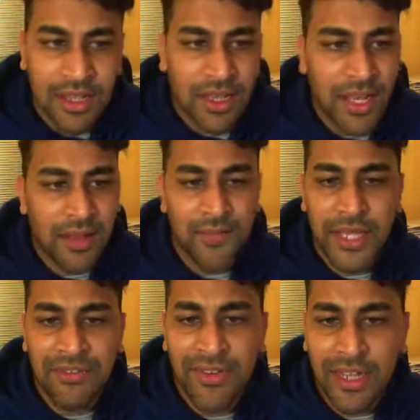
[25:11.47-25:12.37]

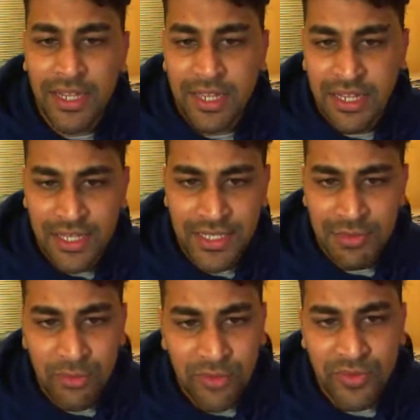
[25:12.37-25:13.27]
And finally, let's
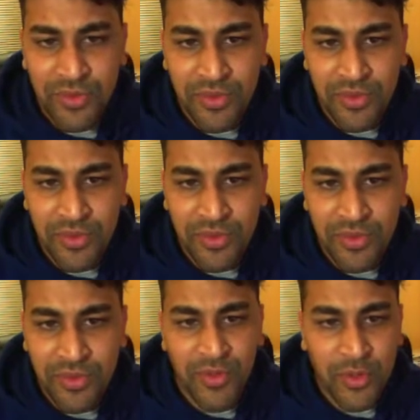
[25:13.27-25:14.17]
remove from the back. So
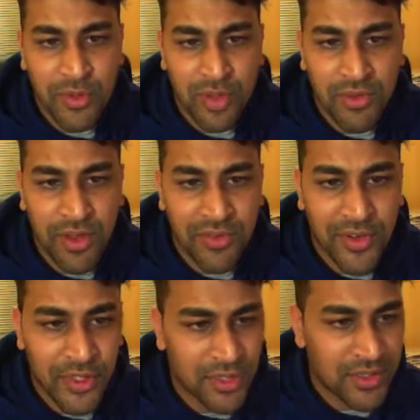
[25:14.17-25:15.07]
we've used all of our
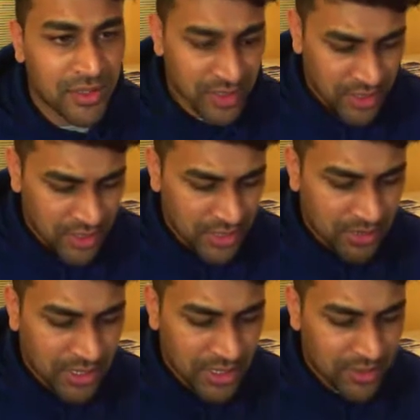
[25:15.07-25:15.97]
functions. The
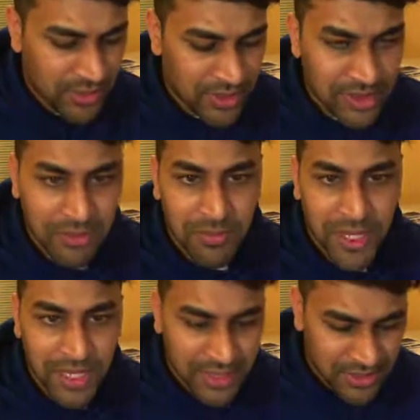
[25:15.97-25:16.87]
last one is my
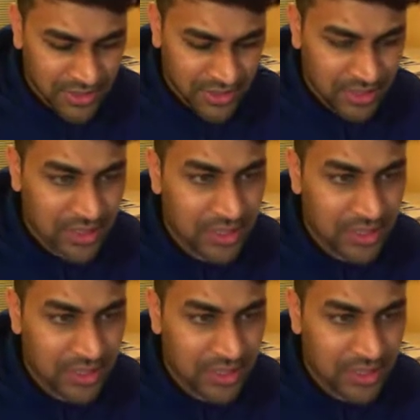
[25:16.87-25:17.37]
list.